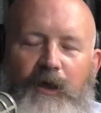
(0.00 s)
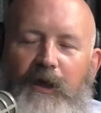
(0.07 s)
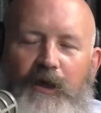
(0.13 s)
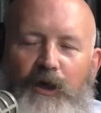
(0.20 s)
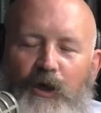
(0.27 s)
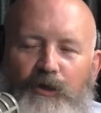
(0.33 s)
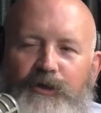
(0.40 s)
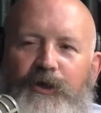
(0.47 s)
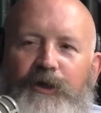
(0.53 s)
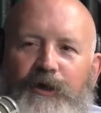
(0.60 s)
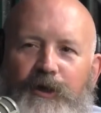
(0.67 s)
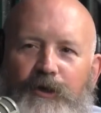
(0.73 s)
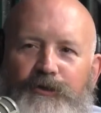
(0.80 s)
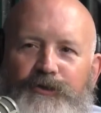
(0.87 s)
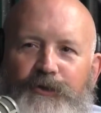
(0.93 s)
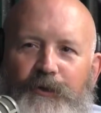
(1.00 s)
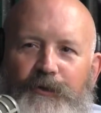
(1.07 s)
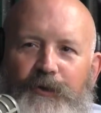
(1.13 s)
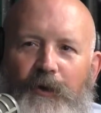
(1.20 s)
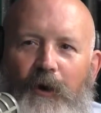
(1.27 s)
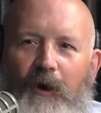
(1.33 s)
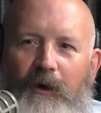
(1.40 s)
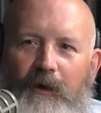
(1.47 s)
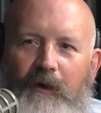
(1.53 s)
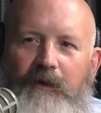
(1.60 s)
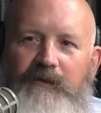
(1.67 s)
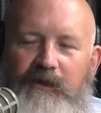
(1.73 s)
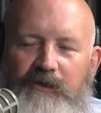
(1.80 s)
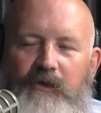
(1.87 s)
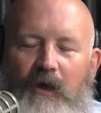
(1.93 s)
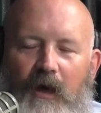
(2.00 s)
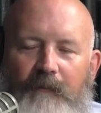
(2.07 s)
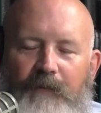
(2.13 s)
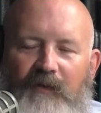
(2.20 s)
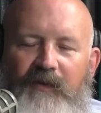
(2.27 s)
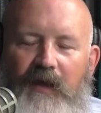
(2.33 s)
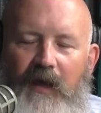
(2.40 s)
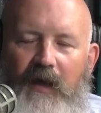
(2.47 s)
didn't close your own door. You said, sure, I think